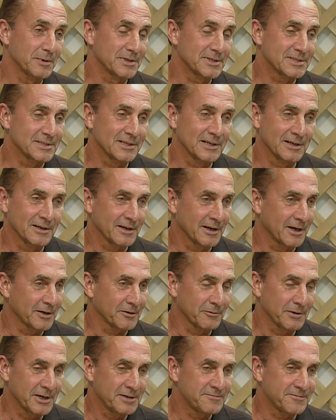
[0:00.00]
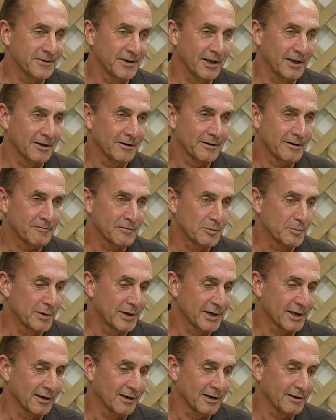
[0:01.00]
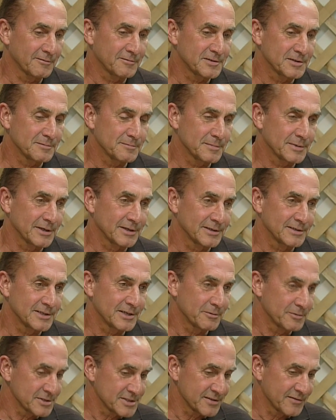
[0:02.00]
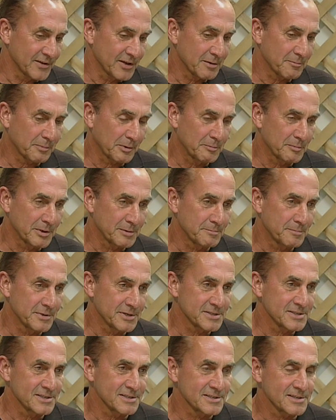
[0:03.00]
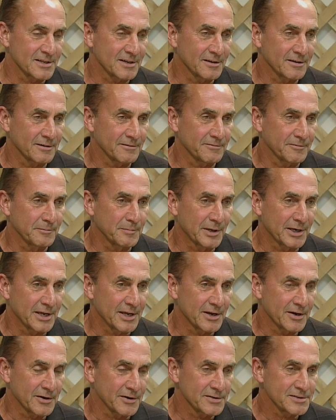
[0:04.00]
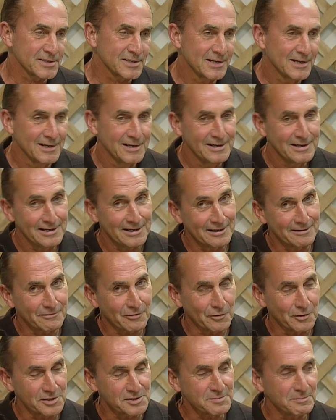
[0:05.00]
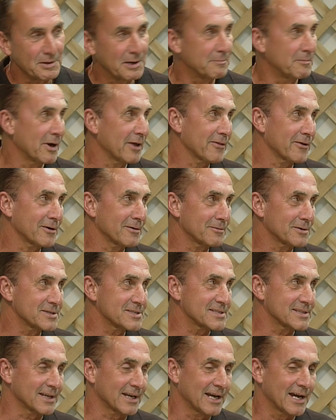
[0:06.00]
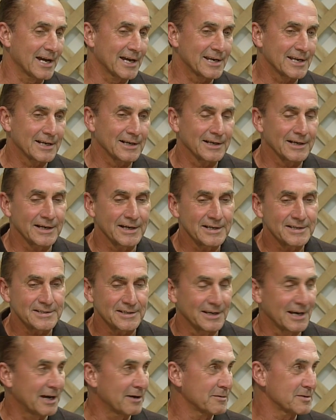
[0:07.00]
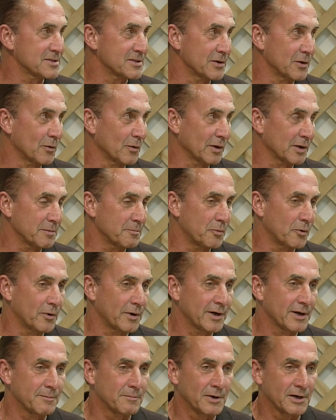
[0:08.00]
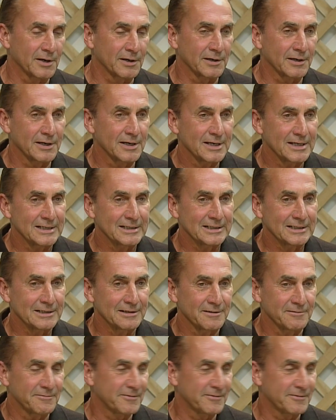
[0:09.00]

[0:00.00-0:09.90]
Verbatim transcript: but uh, a great fellow. Everybody loved him, and he was in the implement business here for many years. And of course, my mother was the guiding light, and I was the only boy among uh, the